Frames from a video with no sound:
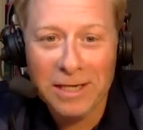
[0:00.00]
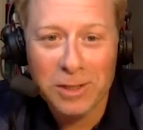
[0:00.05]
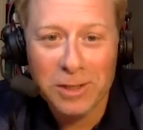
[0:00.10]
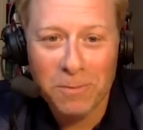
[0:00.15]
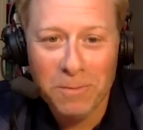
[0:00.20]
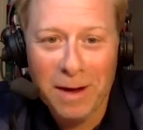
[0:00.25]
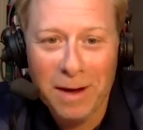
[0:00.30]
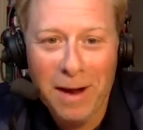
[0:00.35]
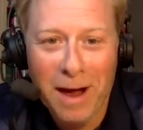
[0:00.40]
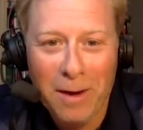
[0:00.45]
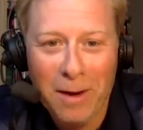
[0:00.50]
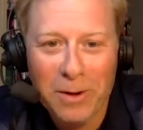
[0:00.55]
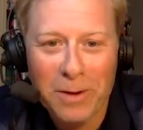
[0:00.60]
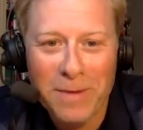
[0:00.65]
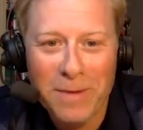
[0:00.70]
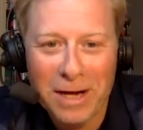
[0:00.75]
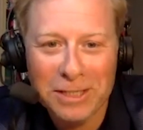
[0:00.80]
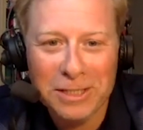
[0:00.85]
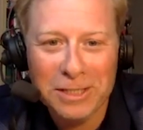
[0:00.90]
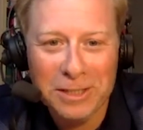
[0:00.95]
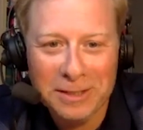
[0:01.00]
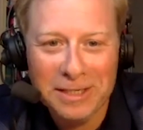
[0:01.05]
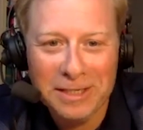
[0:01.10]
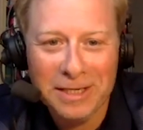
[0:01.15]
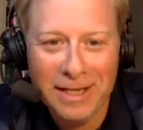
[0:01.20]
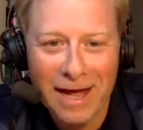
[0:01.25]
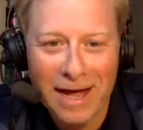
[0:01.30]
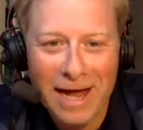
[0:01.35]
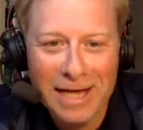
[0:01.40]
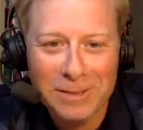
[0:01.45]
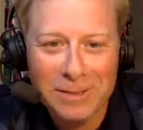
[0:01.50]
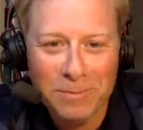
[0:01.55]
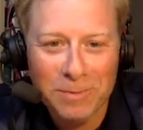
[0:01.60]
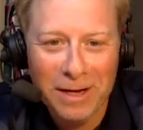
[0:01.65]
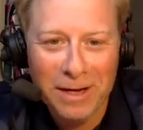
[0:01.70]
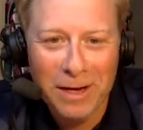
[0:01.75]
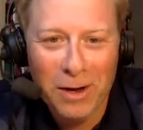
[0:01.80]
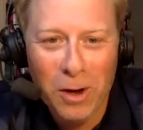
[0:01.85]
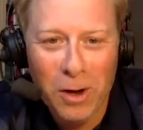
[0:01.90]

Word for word: So I would imagine you're delighted to play at